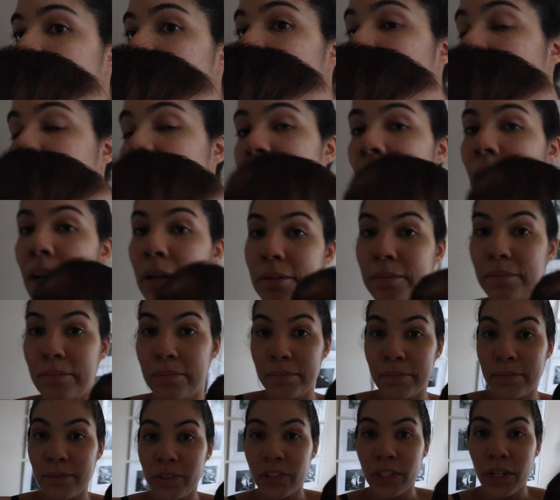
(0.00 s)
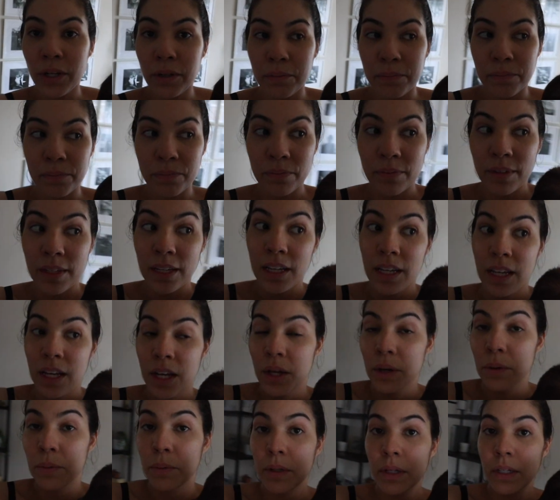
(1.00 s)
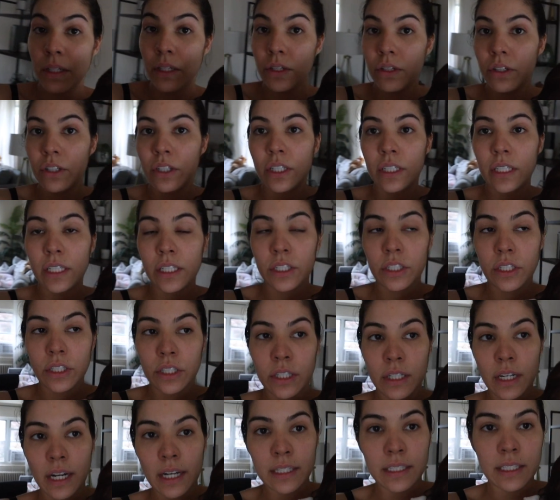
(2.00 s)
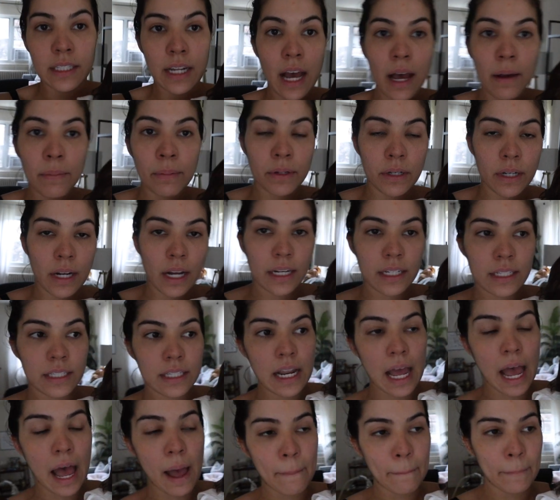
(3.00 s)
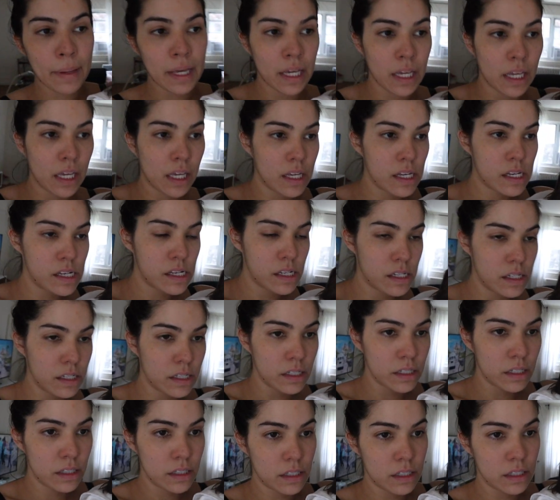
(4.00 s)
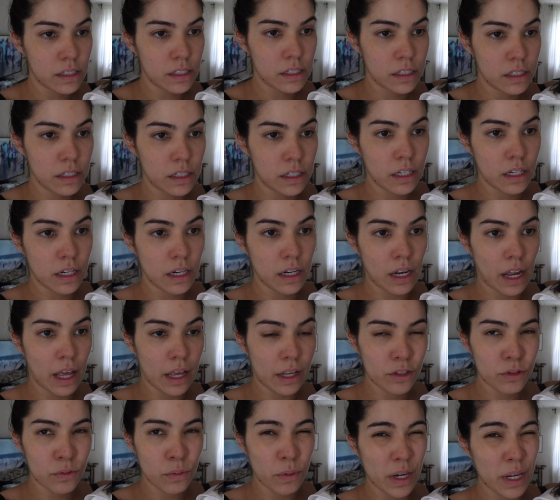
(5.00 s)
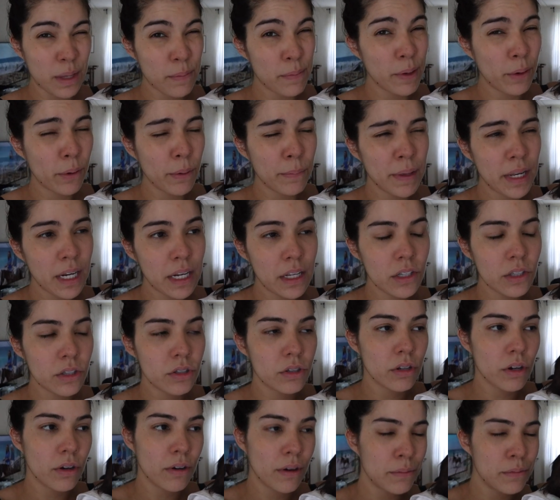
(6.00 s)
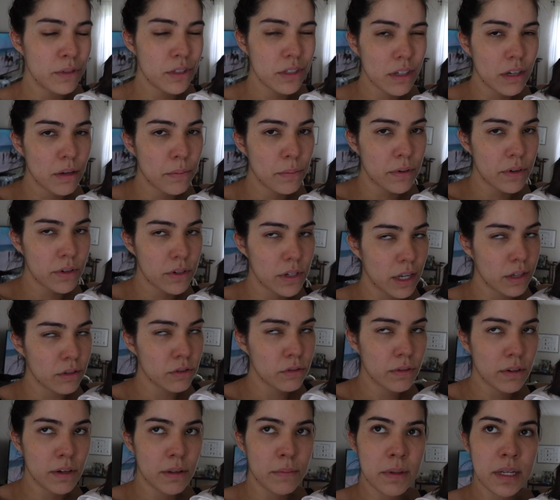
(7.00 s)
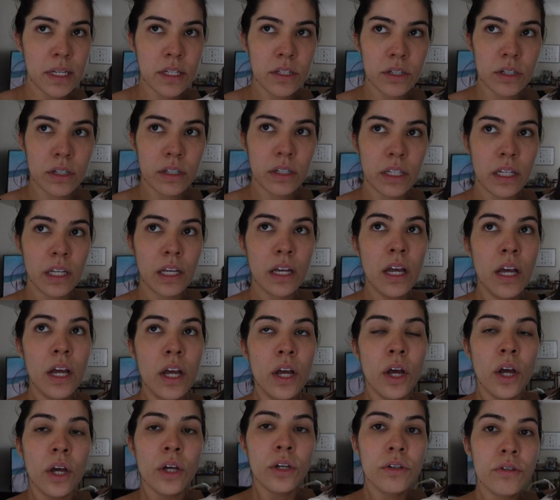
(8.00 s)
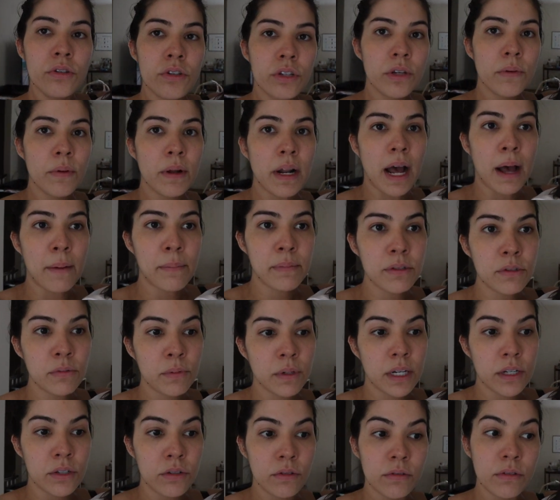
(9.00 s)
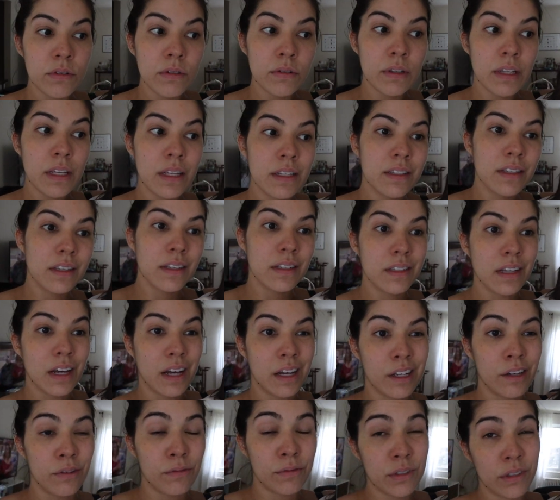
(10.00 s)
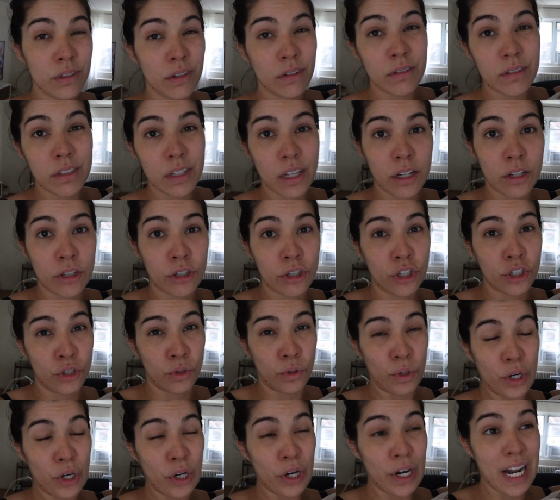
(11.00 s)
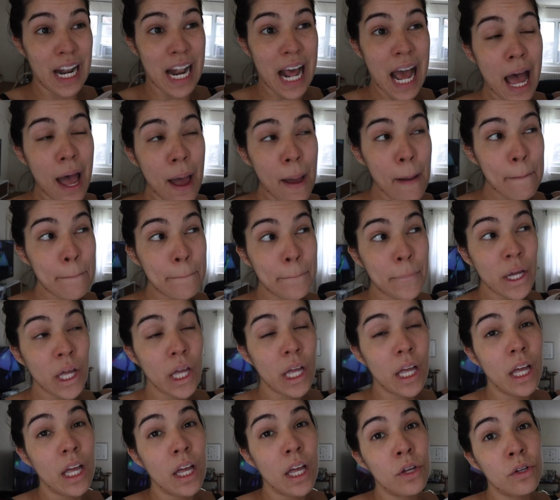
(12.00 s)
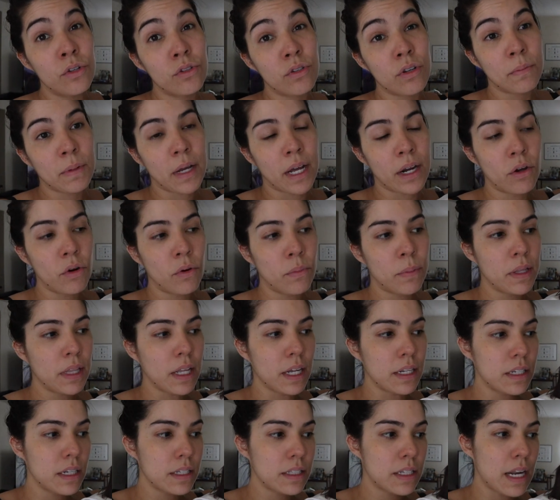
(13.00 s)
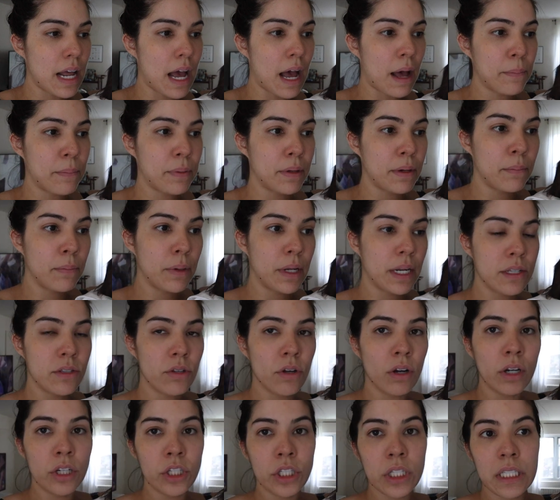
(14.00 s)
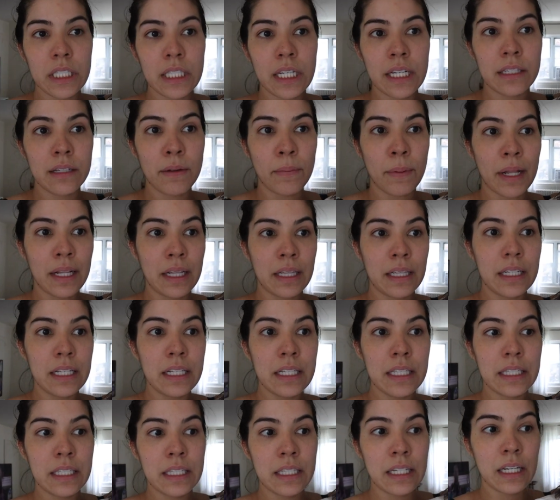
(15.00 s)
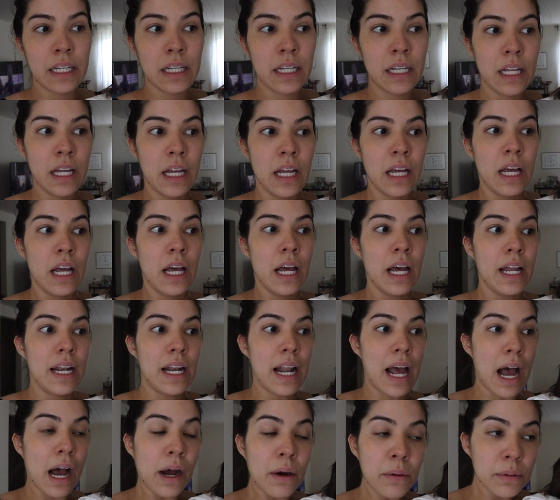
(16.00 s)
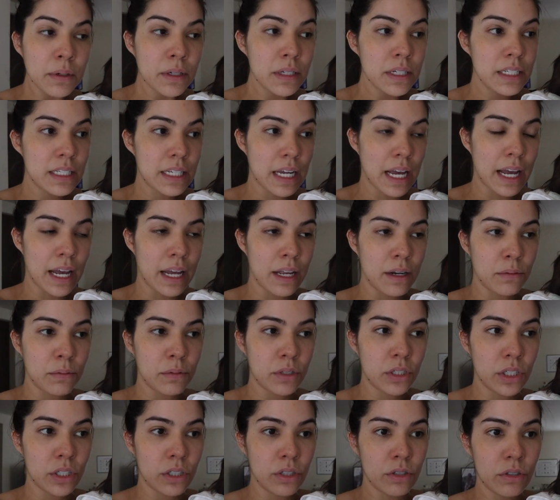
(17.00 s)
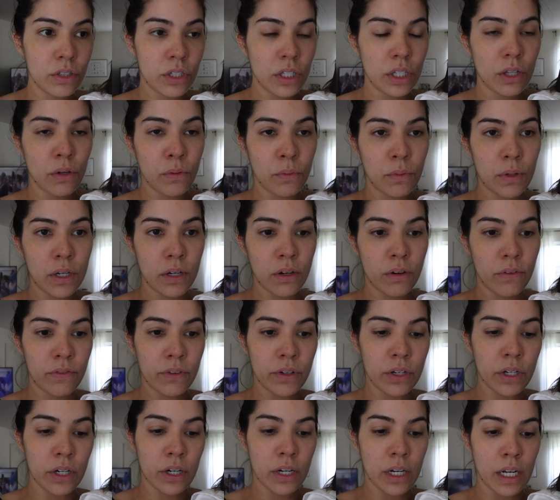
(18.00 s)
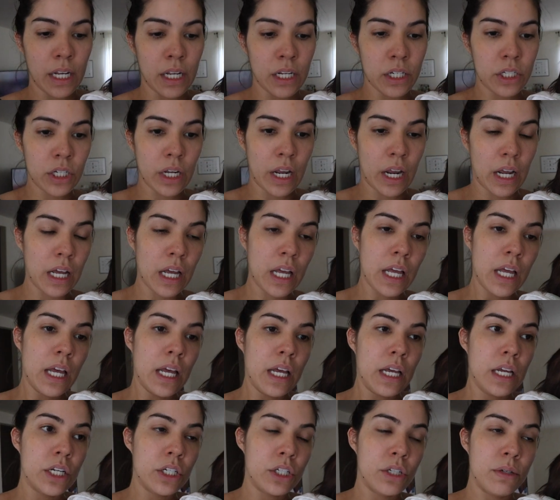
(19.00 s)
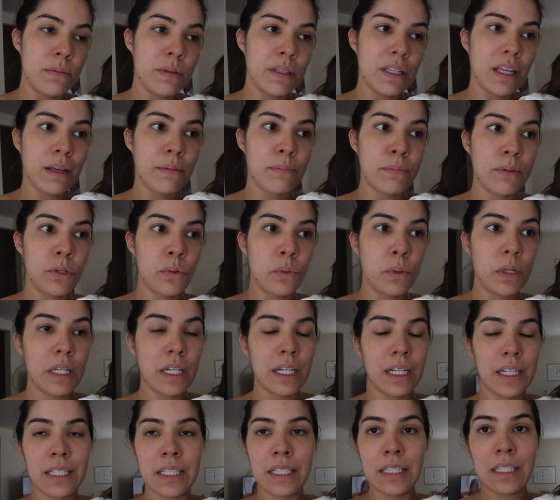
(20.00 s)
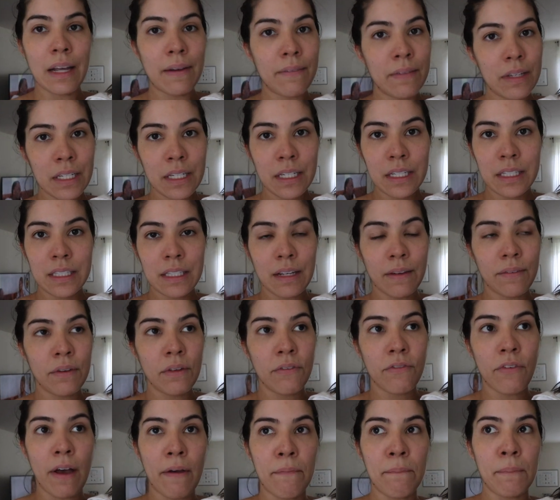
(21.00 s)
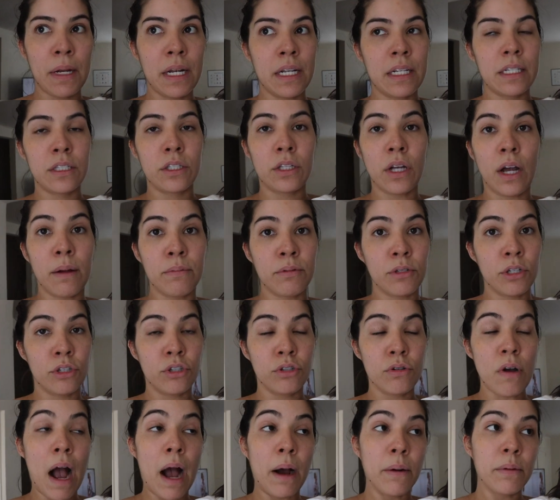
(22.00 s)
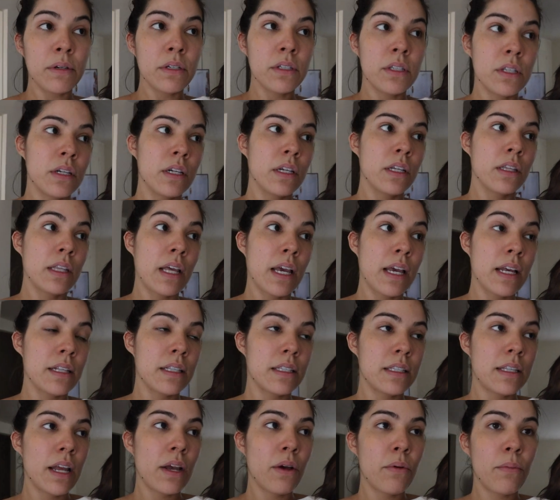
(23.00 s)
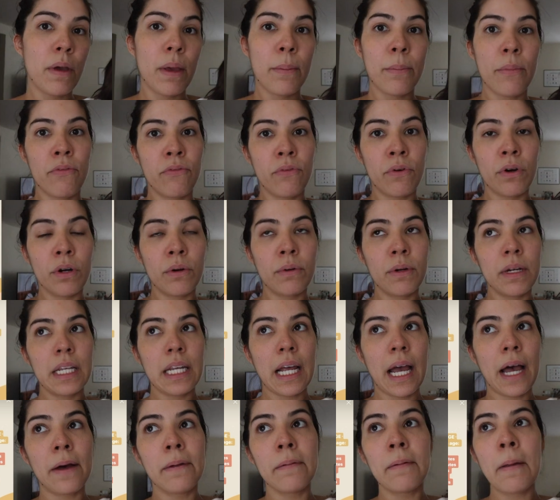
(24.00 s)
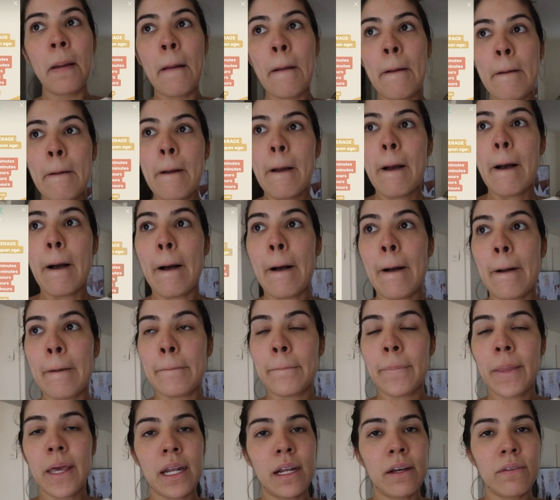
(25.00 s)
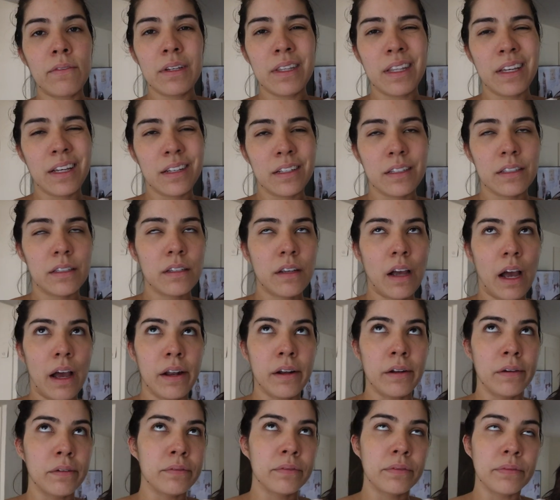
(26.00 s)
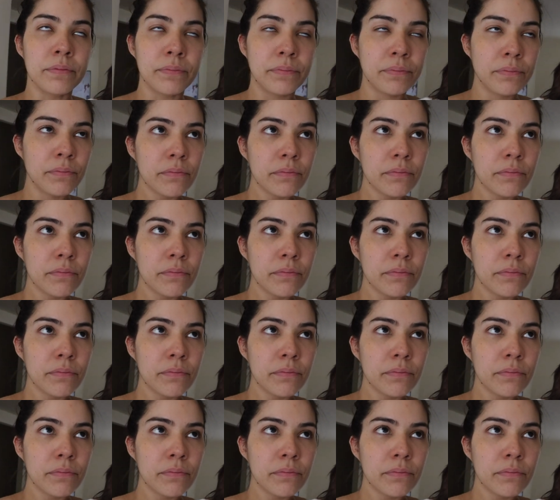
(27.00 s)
knocked out. So we're a little early to her next nap. Her next nap is in like 20 more minutes, so I'm just gonna put her down 20 minutes early. Usually, what happens when I do do this is that it results in a shorter nap. So I'm kind of hoping that doesn't happen. But as long as she stays up at least an hour and 10, which is usually the window for her age, like it should be like between like 70, 75 minutes to up to two hours they they can stay awake before going down. Um, and everything is kind of,